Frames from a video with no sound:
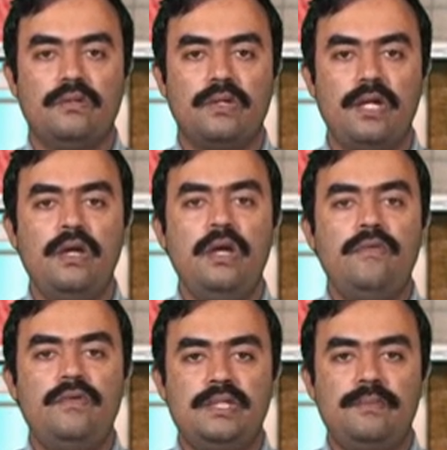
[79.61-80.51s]
Okay,
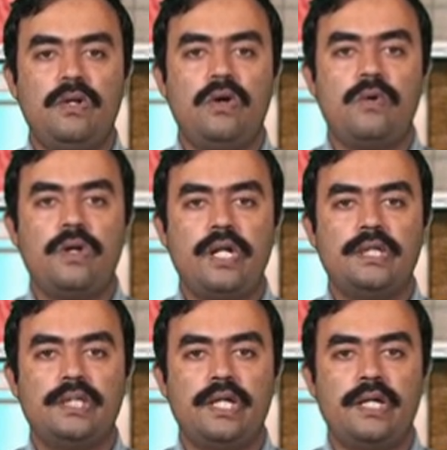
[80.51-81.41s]
visible
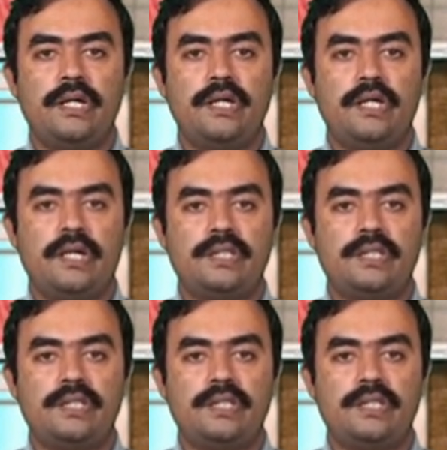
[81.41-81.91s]
commodities here